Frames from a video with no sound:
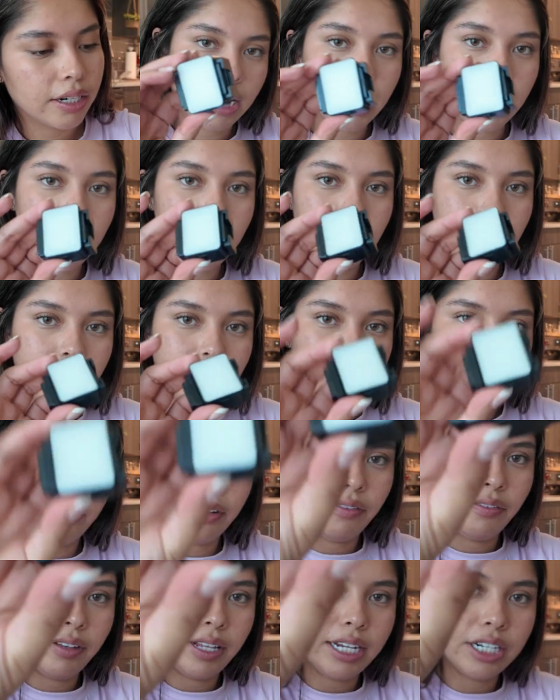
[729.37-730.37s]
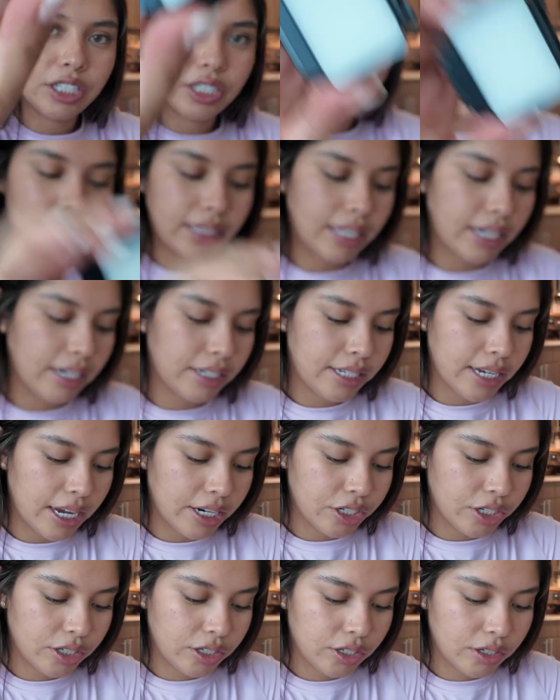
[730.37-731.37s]
I have a flashlight that
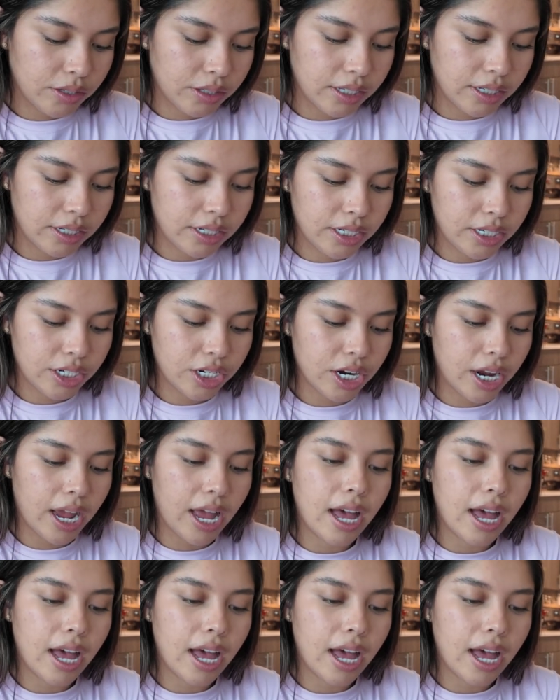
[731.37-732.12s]
attaches to the DJI.